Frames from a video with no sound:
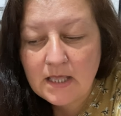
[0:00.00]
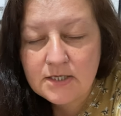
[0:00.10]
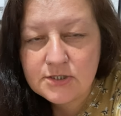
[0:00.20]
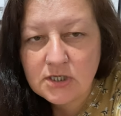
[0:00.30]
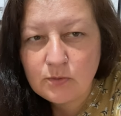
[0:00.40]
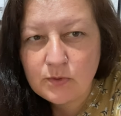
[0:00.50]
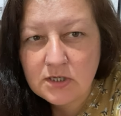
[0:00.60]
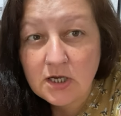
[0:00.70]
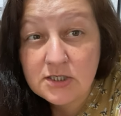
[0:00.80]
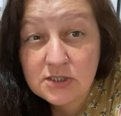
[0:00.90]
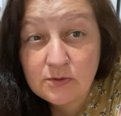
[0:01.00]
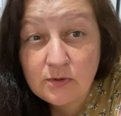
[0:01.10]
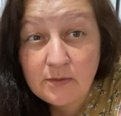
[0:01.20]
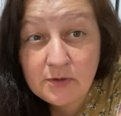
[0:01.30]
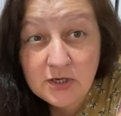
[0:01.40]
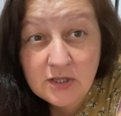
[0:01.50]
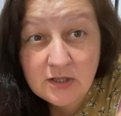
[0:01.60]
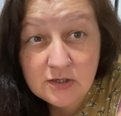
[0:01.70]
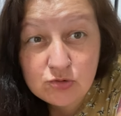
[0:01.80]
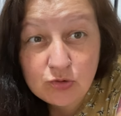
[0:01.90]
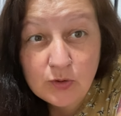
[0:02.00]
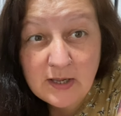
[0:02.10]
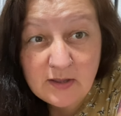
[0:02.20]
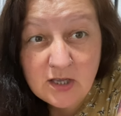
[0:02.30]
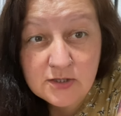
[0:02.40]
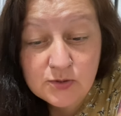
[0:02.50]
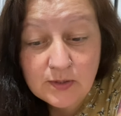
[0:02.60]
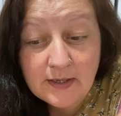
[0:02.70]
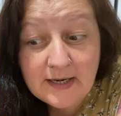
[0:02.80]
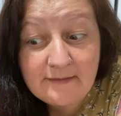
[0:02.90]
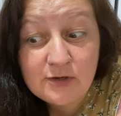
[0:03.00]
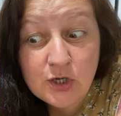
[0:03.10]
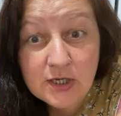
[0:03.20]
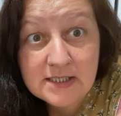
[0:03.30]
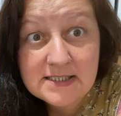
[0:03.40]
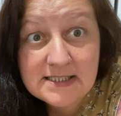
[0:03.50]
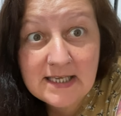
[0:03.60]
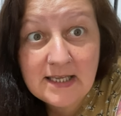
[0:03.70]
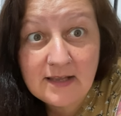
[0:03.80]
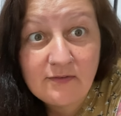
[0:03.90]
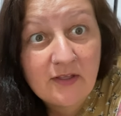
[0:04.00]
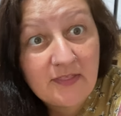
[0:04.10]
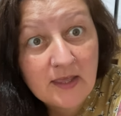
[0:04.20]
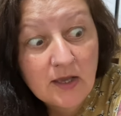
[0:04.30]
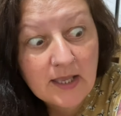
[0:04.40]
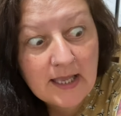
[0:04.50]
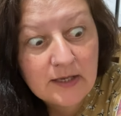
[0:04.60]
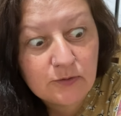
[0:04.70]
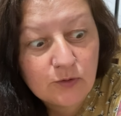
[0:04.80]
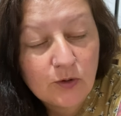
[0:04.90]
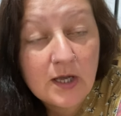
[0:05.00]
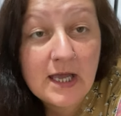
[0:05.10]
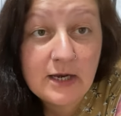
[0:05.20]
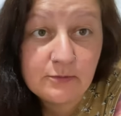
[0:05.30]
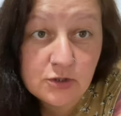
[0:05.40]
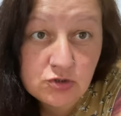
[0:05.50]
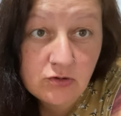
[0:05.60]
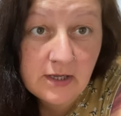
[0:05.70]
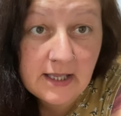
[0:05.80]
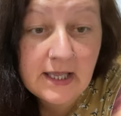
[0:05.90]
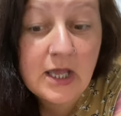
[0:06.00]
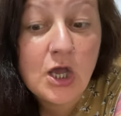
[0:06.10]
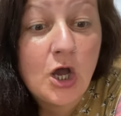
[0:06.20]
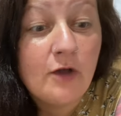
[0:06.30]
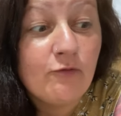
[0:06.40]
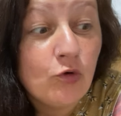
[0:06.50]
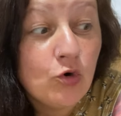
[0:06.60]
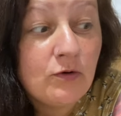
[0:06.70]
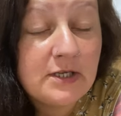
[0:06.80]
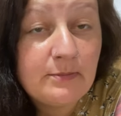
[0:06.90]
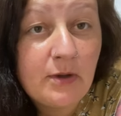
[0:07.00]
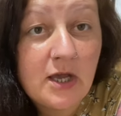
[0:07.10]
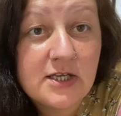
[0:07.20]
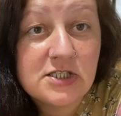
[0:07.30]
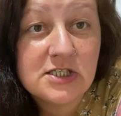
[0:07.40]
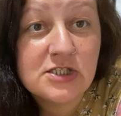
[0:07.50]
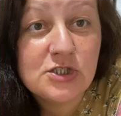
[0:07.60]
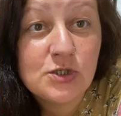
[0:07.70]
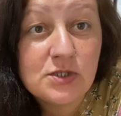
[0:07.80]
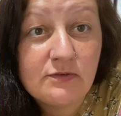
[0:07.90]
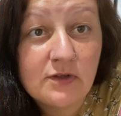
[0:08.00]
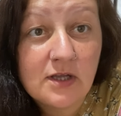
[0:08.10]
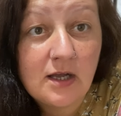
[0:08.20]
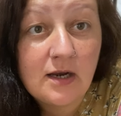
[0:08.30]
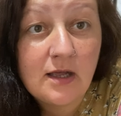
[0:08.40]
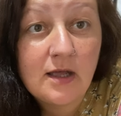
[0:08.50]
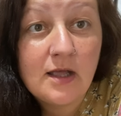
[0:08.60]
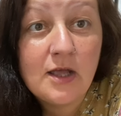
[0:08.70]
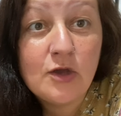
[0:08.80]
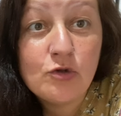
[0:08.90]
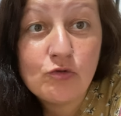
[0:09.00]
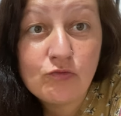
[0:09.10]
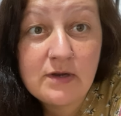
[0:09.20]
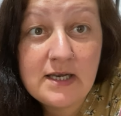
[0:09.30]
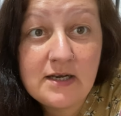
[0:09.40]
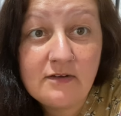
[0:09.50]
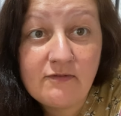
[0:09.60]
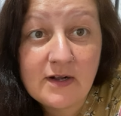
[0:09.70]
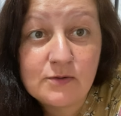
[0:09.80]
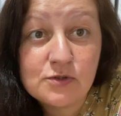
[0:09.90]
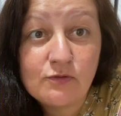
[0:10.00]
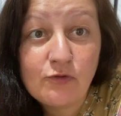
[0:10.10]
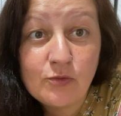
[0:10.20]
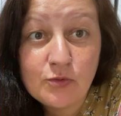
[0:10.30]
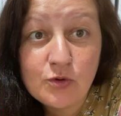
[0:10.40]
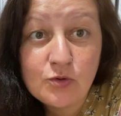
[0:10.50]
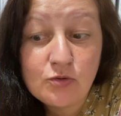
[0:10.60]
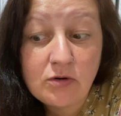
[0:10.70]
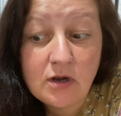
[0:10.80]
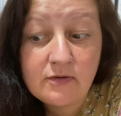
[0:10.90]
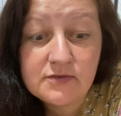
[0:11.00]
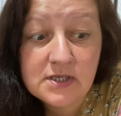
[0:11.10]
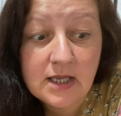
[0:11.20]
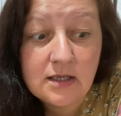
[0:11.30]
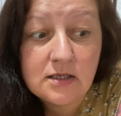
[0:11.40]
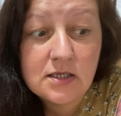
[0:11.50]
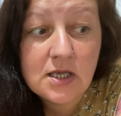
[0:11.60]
So we, I shall, I'm going to draw it all out and cut it all out and have a look and see if I think I can or not. I'm going to try it. I've already purchased two different colour green felt from Cool Crafting